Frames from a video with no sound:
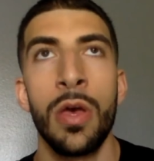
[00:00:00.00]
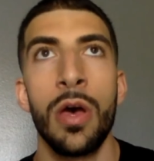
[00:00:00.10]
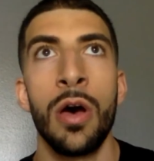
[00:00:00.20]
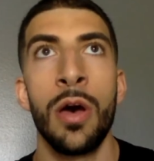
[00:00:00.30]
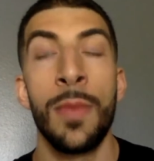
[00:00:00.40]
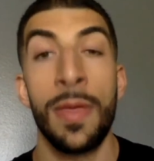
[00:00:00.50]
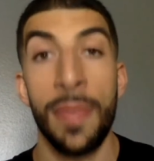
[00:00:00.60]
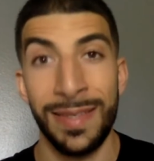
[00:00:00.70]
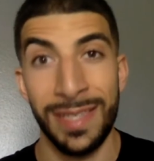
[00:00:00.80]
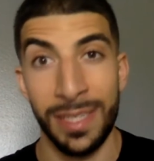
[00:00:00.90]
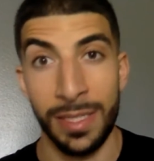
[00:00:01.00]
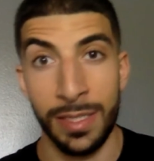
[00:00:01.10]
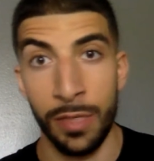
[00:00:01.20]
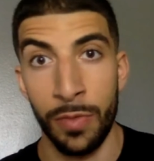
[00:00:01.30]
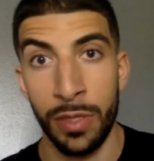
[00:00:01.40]
and that's
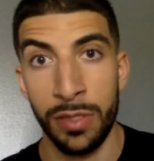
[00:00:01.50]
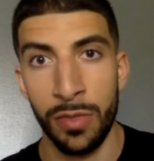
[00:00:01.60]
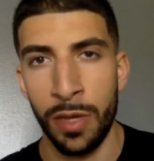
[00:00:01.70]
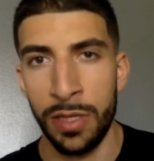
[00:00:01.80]
16 weeks away.